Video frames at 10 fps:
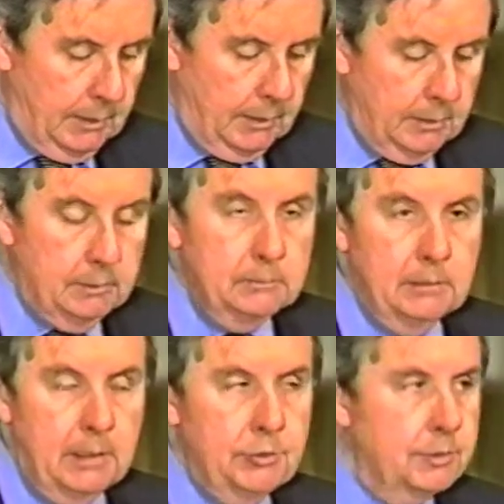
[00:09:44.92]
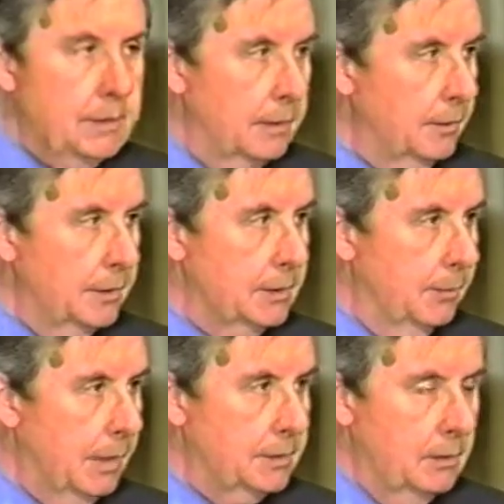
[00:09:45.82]
Uh, I should say that this
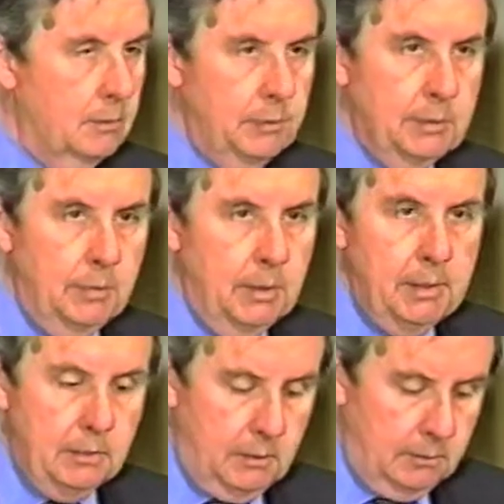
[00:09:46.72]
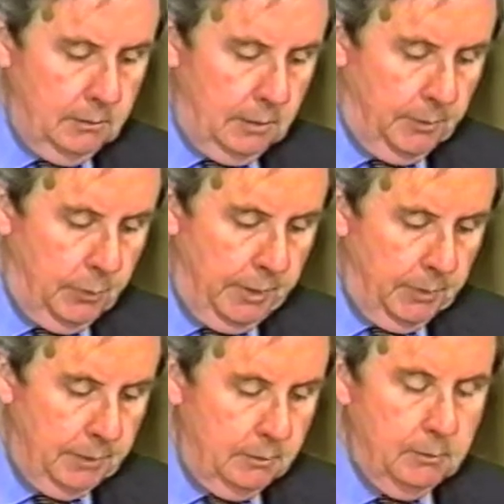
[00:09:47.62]
ambassador was a political
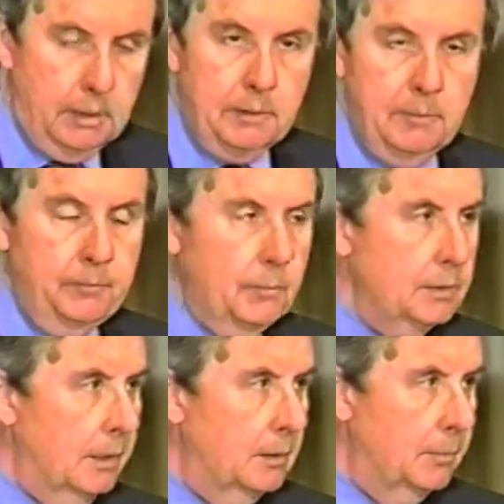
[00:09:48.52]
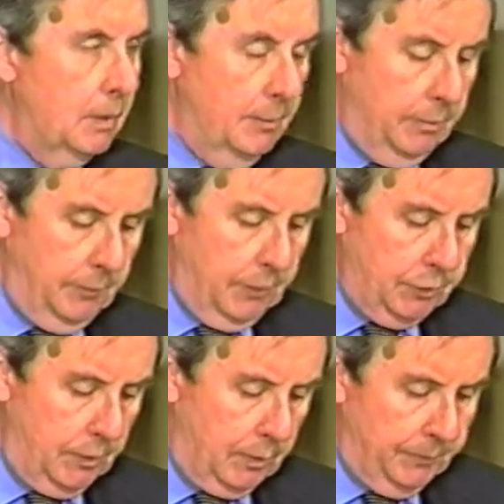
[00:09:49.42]
appointment, not a State Department
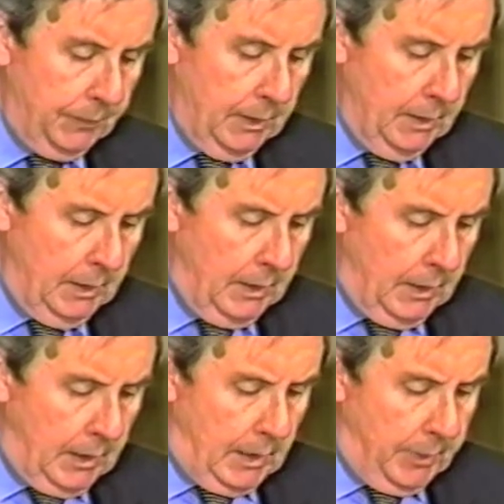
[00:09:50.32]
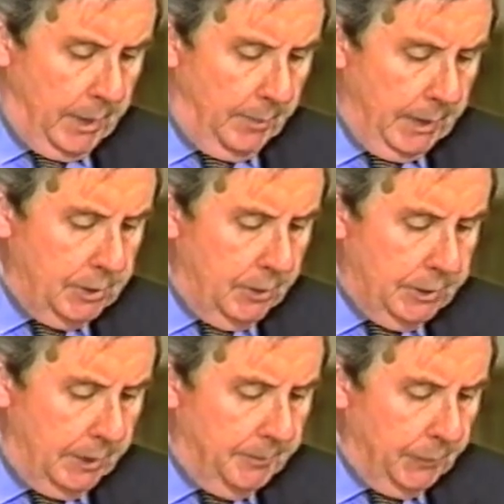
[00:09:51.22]
professional. But the ambassador
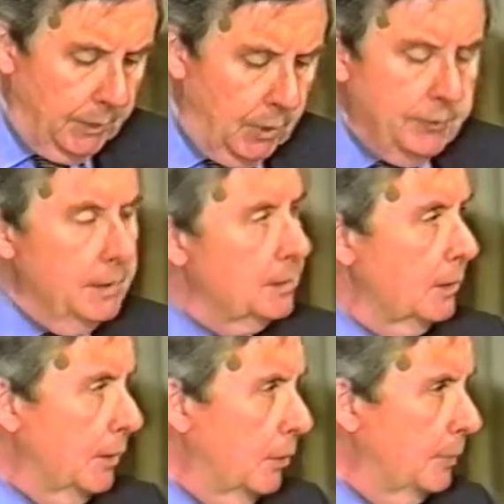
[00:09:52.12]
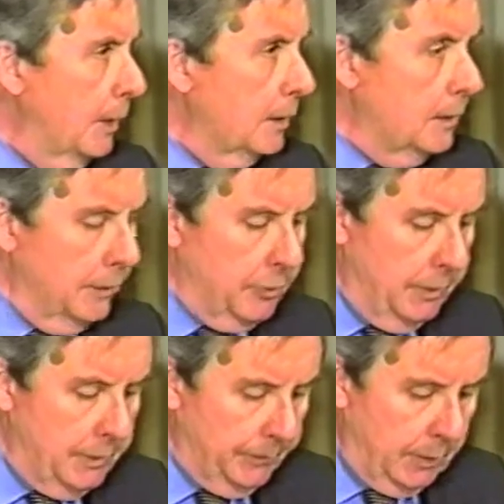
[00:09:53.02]
said, "Don't these little European
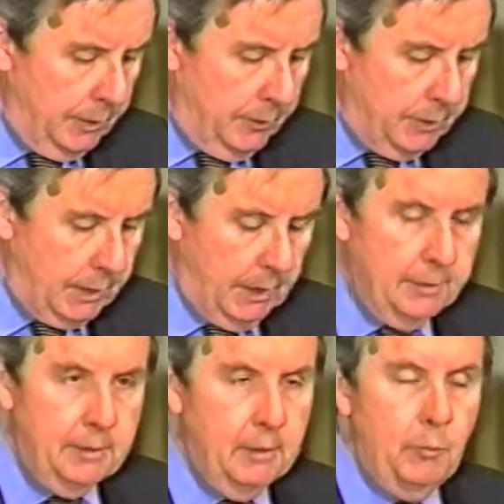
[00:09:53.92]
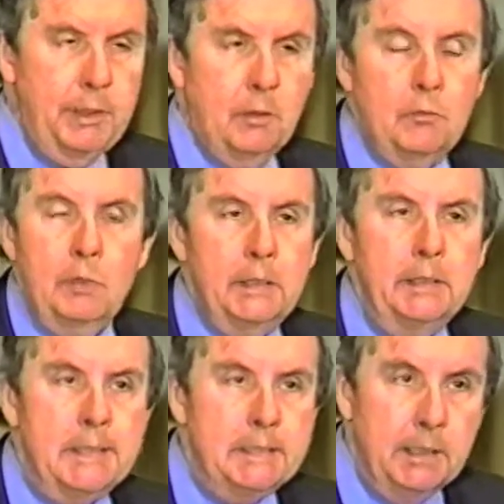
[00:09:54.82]
countries understand that we don't
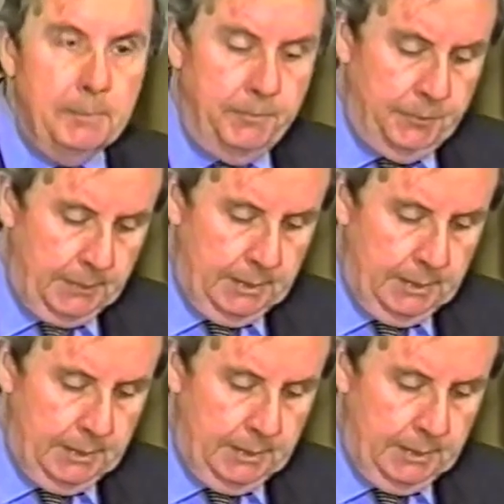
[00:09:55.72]
really need them?